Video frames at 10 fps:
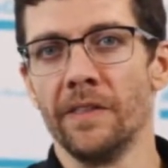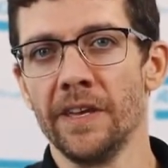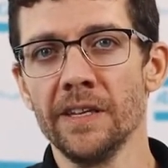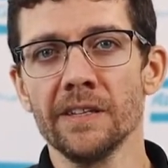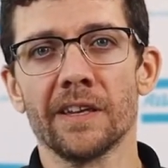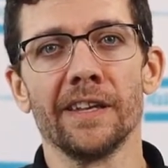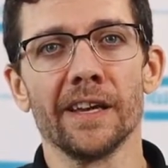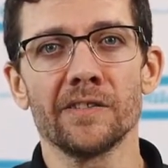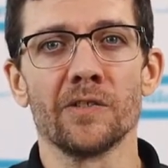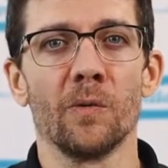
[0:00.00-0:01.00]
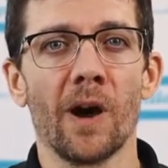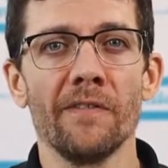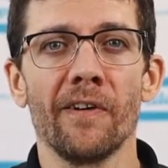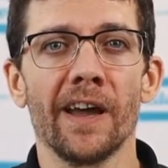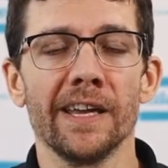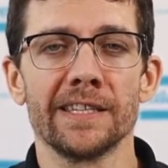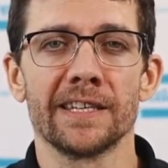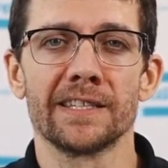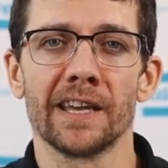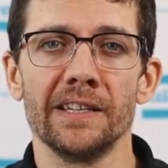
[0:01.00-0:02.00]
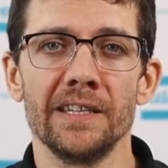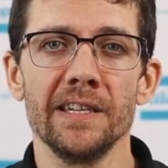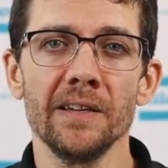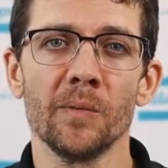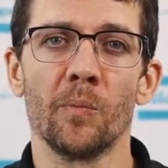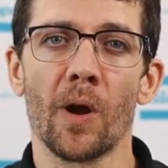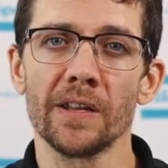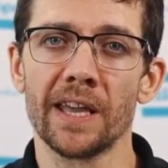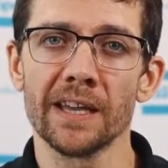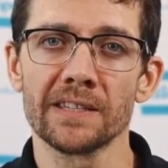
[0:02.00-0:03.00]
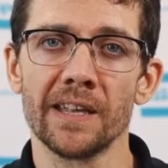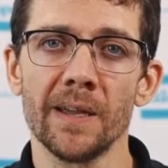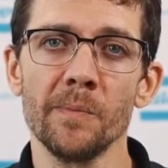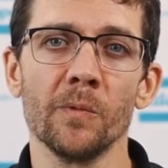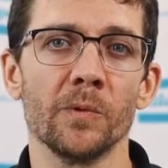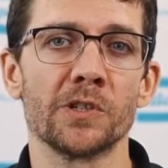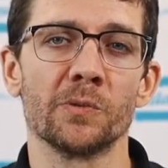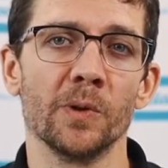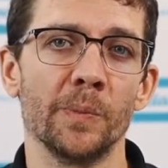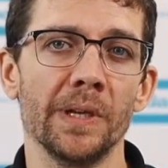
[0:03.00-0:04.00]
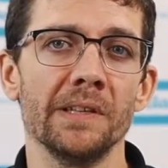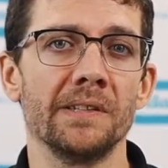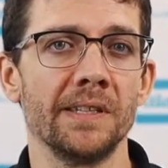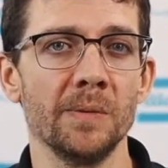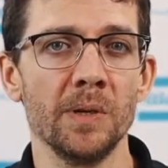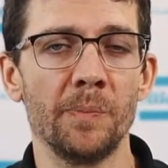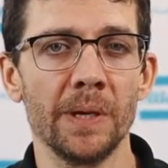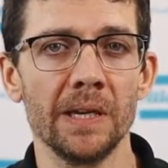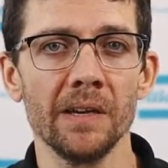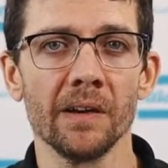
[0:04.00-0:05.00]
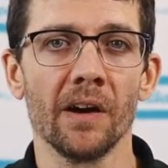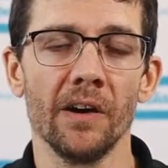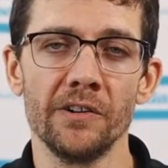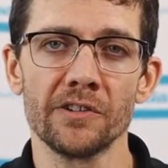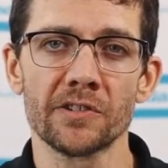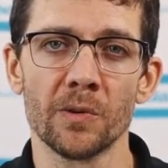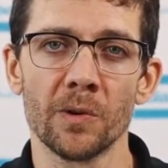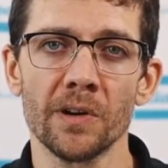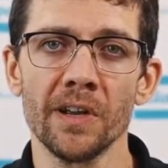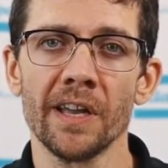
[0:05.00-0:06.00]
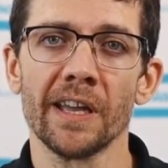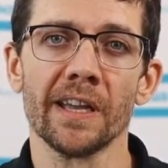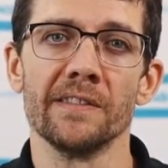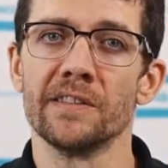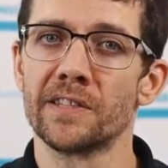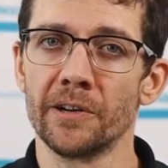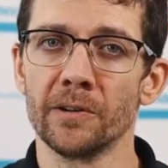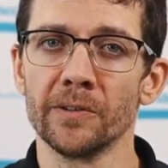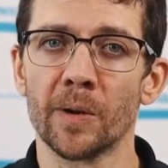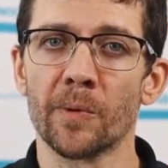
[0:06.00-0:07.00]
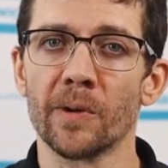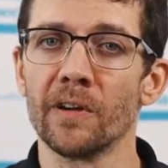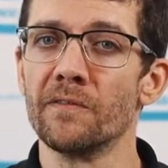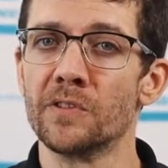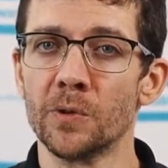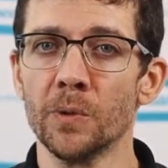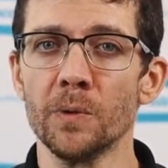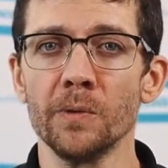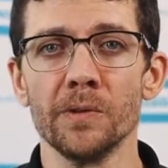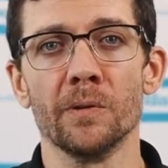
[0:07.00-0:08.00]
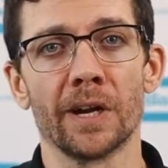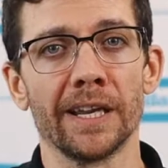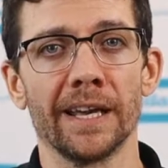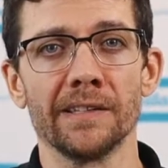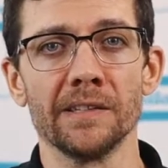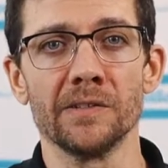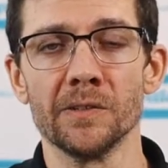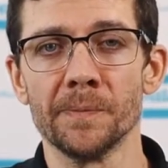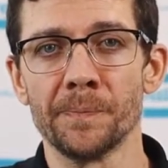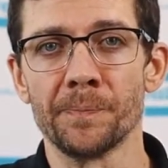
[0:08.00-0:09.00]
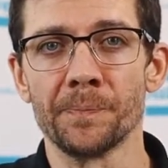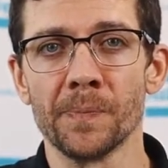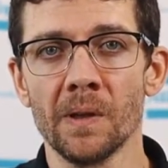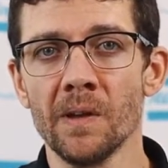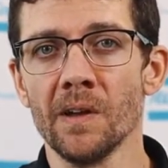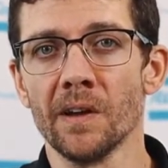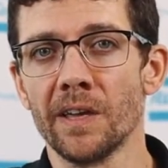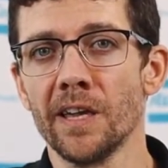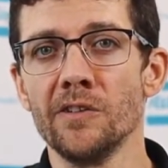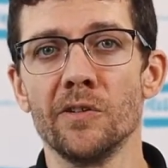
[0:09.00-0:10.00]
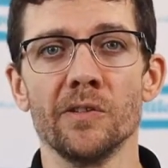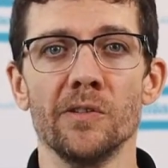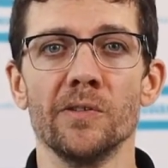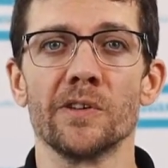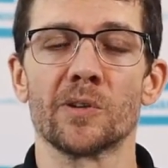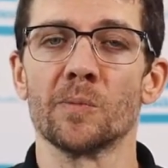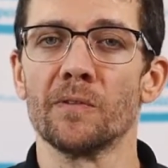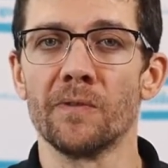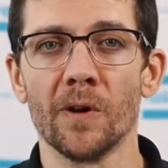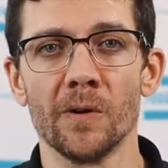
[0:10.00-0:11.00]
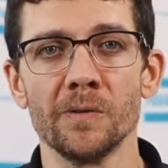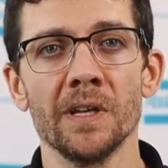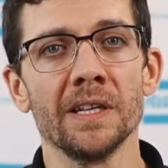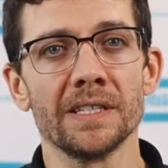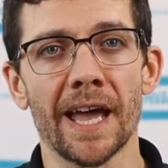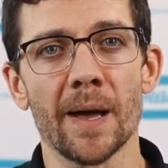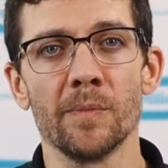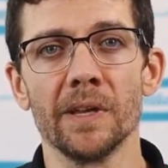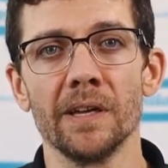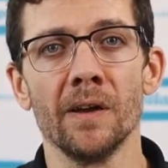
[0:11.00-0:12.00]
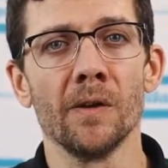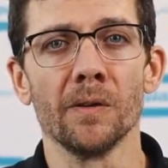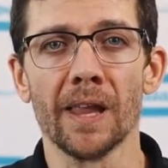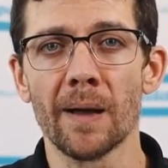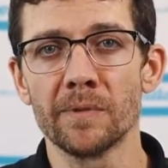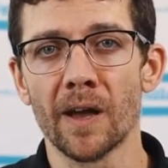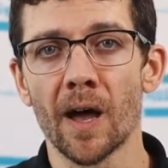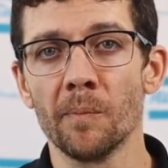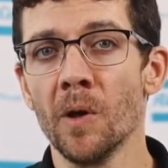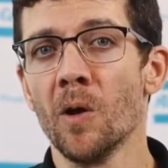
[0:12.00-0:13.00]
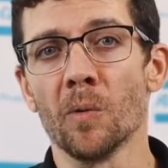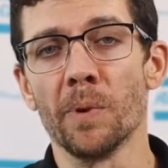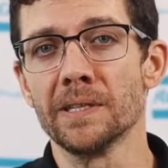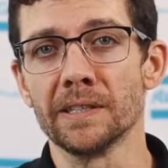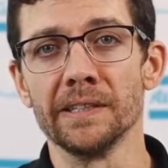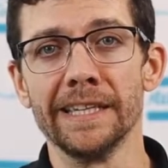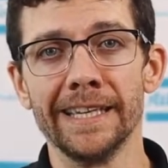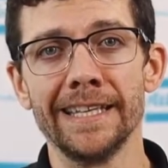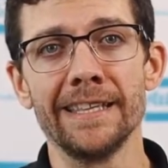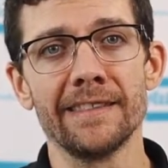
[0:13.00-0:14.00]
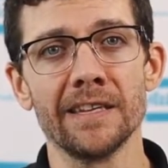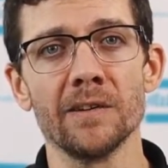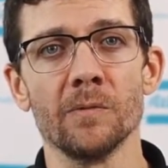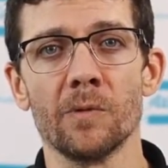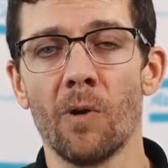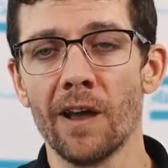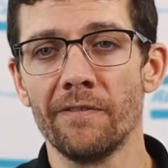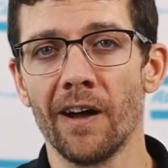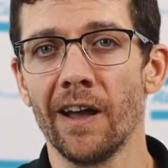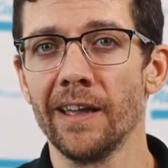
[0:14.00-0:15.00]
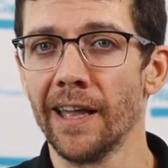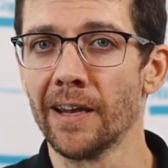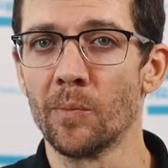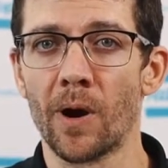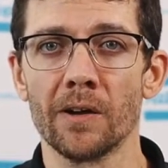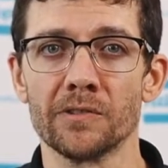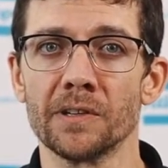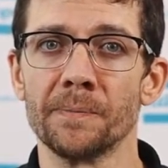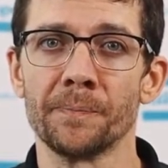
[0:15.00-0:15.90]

Then connect to the Wi-Fi SSID broadcast name, which will be tbp underscore and the serial number of the tool you are connecting to. Again, you can do this from a phone, tablet, laptop, basically anything with Wi-Fi and a browser.